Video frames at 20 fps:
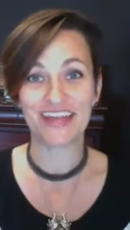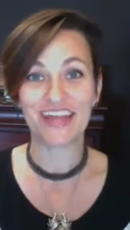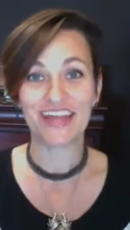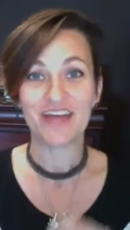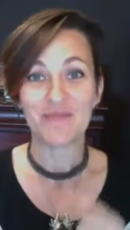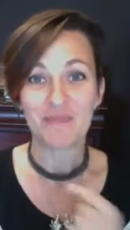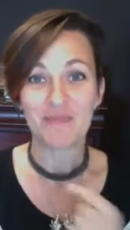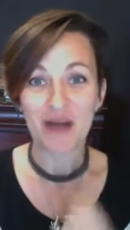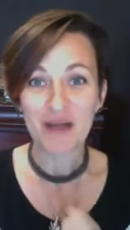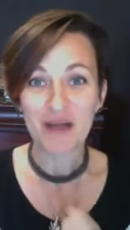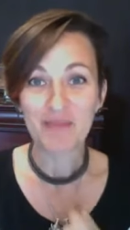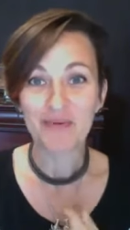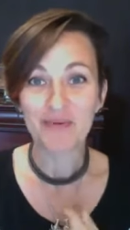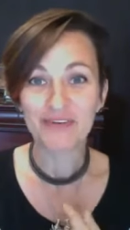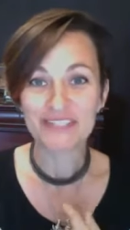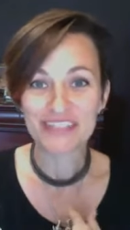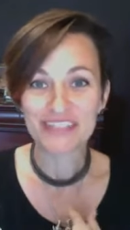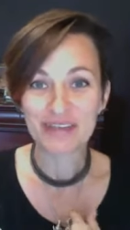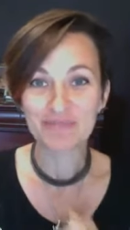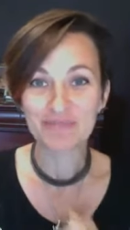my
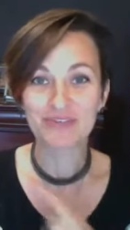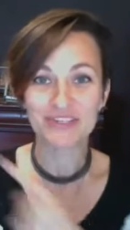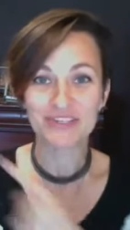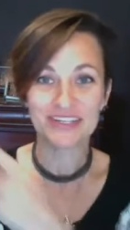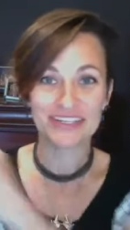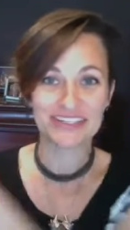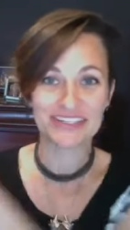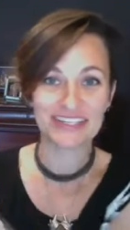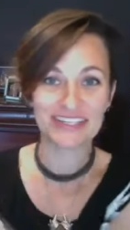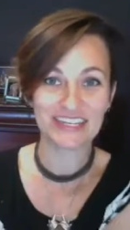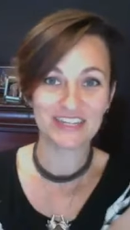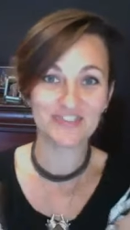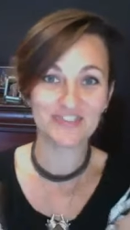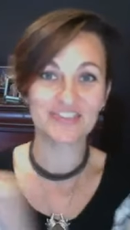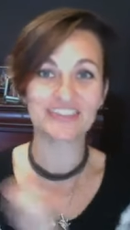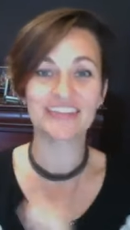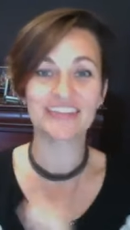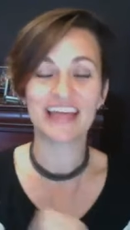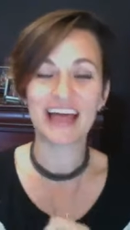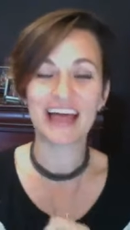perception is he just
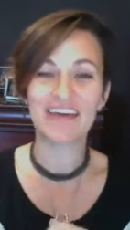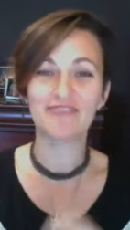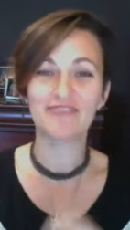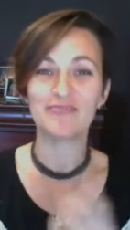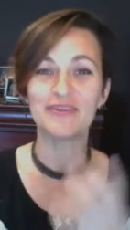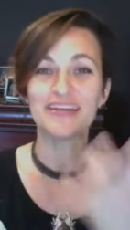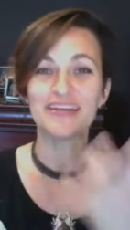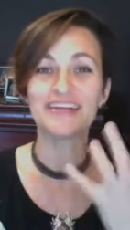laughed because